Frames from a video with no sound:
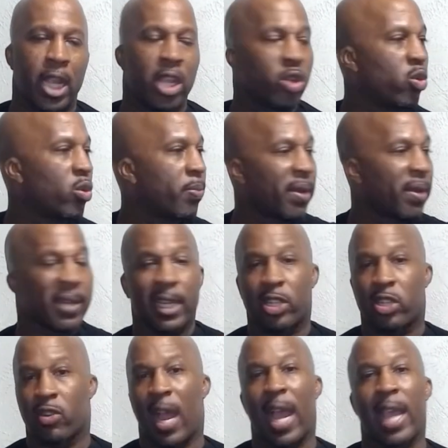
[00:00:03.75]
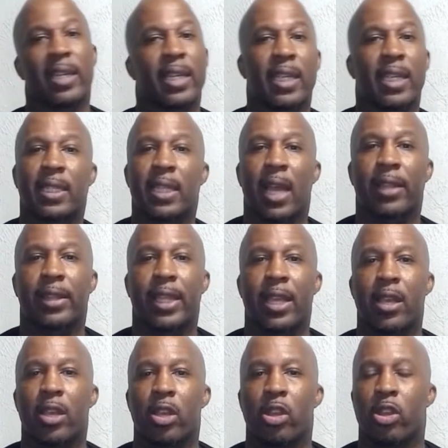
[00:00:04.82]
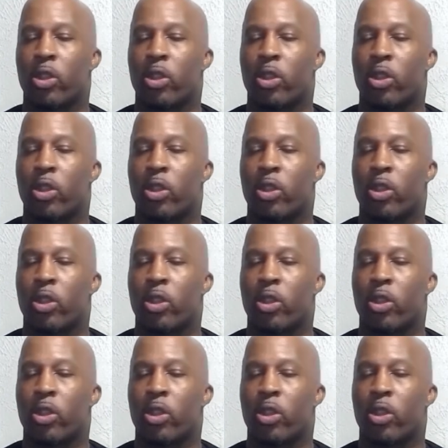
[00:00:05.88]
You'll be able to get your ideas out there.